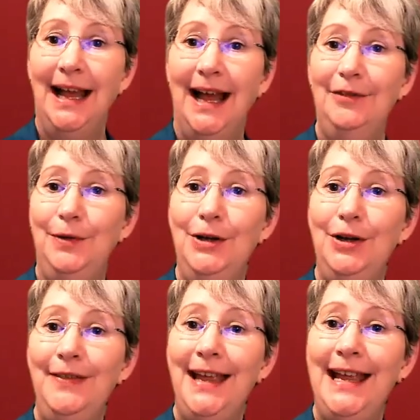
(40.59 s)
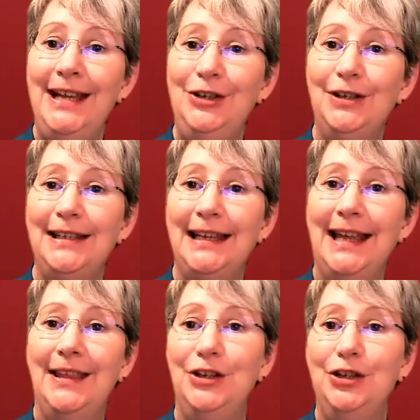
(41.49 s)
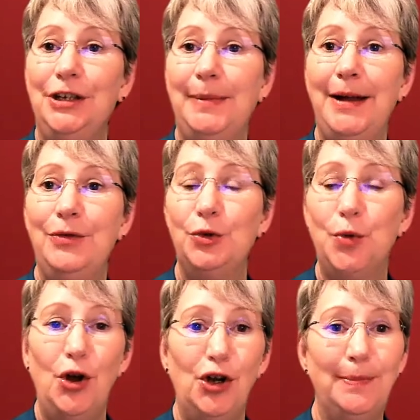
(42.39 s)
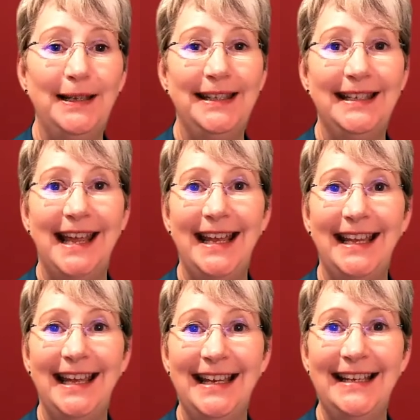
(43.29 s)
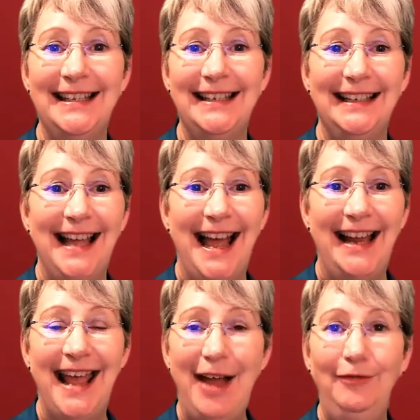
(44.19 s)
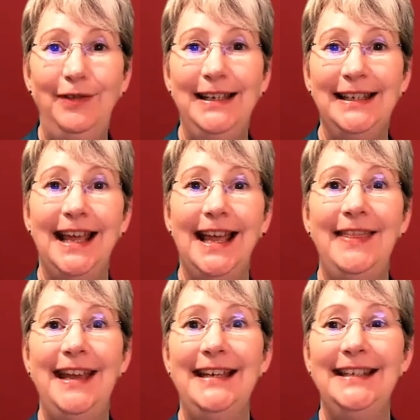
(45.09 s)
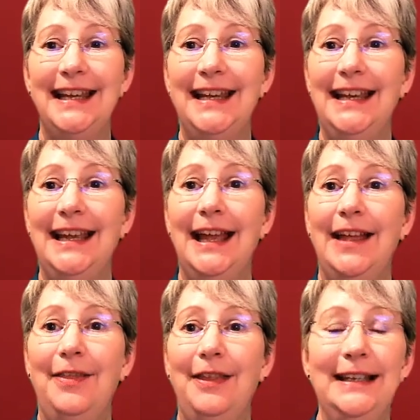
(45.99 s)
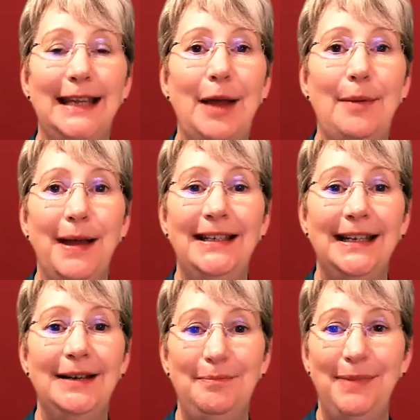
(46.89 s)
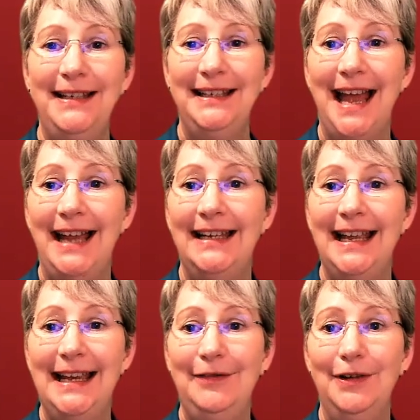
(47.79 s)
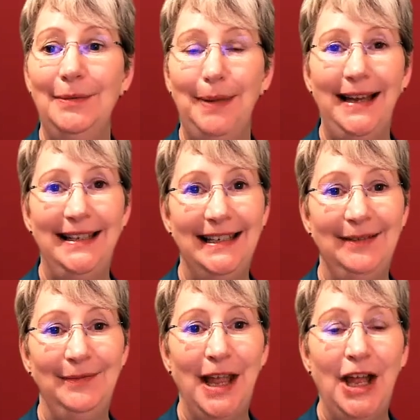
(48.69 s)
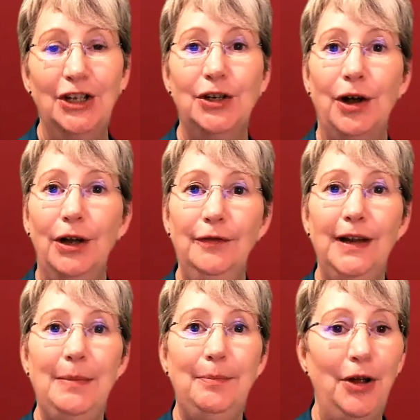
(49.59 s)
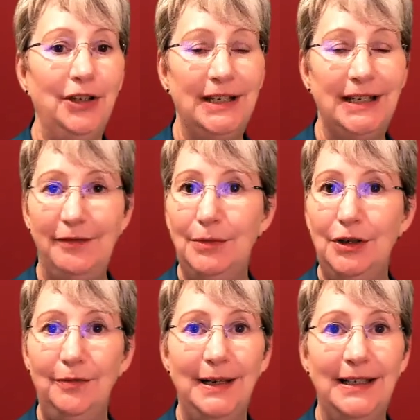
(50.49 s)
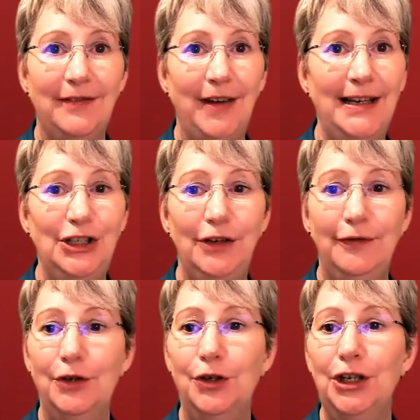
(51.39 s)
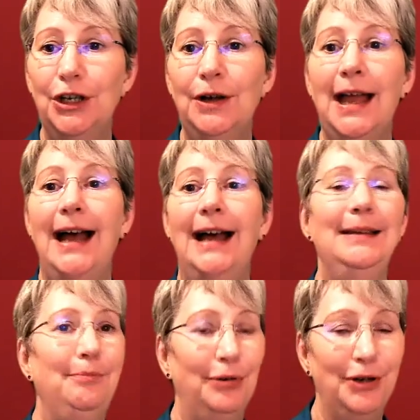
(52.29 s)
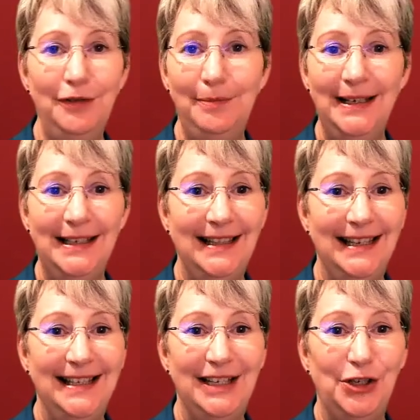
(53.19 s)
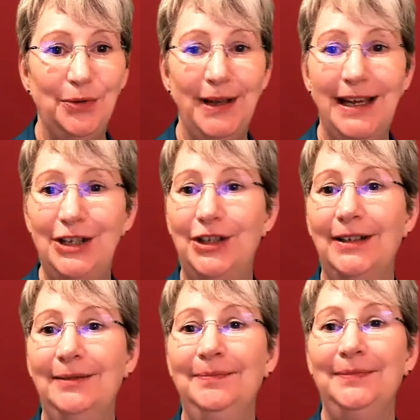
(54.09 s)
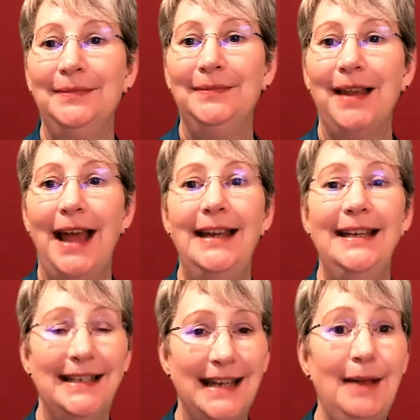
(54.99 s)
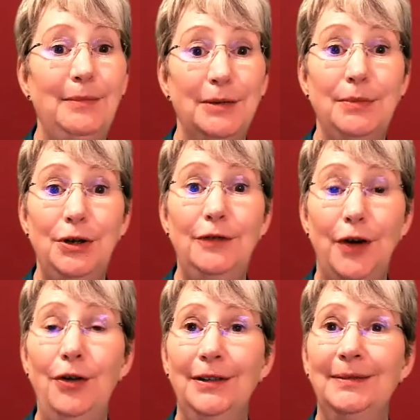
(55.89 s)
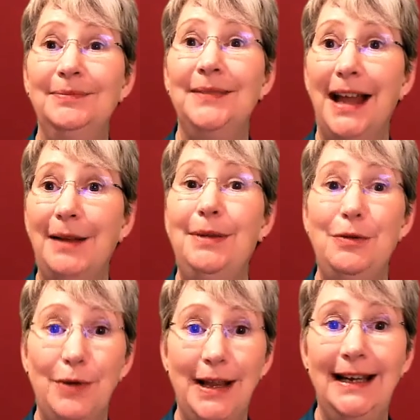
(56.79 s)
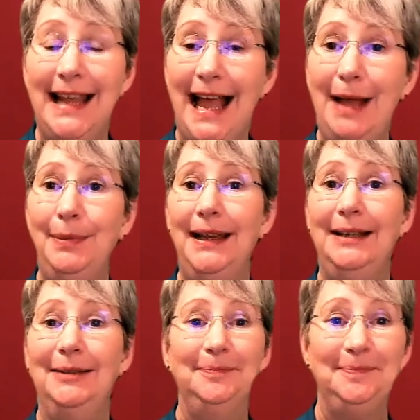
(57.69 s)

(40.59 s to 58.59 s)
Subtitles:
And if we look at the angels here, they're just about to walk up a staircase, and every stair they take, things get better, better and even better. So a lovely positive movement of energy for you, an improvement in the situation, and it's time to move on and be really happy.